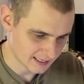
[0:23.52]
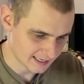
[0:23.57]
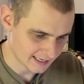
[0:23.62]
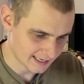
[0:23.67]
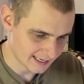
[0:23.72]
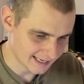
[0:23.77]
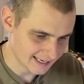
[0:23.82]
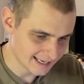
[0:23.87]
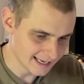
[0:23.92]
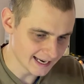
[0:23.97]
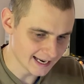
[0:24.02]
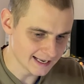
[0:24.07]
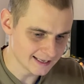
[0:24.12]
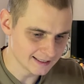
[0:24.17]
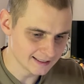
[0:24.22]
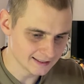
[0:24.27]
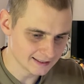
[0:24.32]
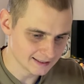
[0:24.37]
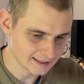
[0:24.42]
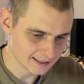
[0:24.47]

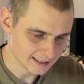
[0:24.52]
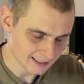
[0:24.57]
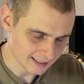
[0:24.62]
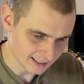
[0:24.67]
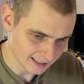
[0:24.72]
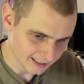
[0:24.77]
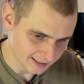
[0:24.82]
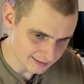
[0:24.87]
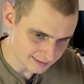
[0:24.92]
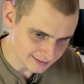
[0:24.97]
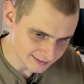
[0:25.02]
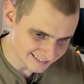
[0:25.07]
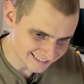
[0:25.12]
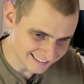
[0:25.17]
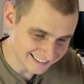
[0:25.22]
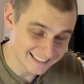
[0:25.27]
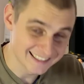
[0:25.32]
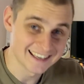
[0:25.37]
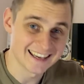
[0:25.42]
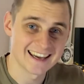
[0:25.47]
again and
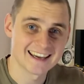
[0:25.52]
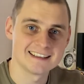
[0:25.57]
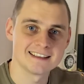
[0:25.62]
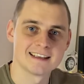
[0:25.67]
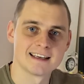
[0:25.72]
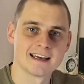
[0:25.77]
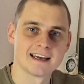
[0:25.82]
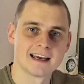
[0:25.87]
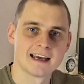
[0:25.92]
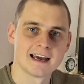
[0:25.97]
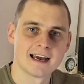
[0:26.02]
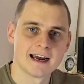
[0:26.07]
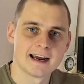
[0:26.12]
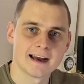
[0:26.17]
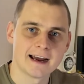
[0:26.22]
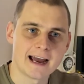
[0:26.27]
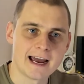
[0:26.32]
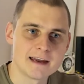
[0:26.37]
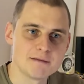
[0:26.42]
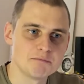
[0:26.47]
again,
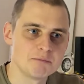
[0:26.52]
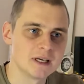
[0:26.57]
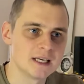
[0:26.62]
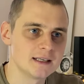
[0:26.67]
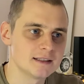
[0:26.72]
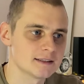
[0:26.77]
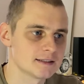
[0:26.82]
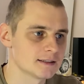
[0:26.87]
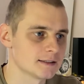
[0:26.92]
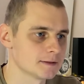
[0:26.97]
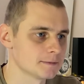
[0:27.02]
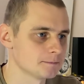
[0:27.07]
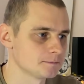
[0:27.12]
I meet